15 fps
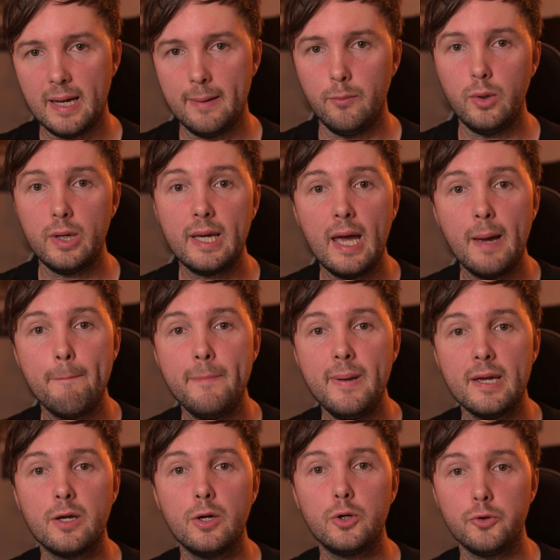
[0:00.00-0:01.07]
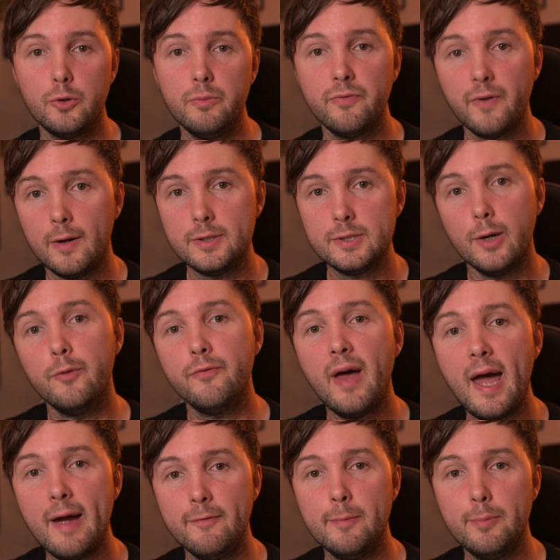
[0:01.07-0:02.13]
and we'd get a big group photo of
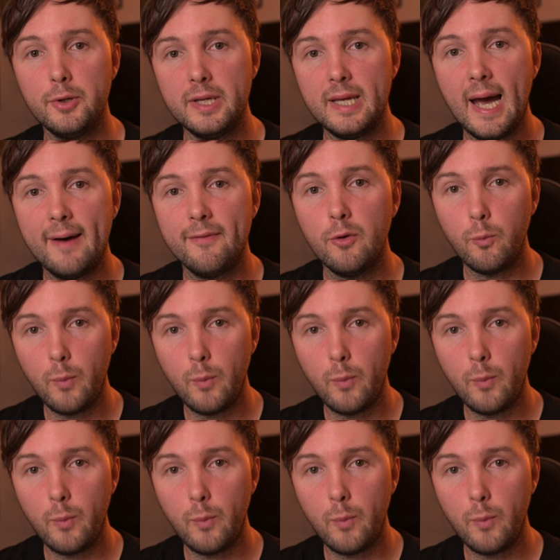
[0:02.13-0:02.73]
everybody at the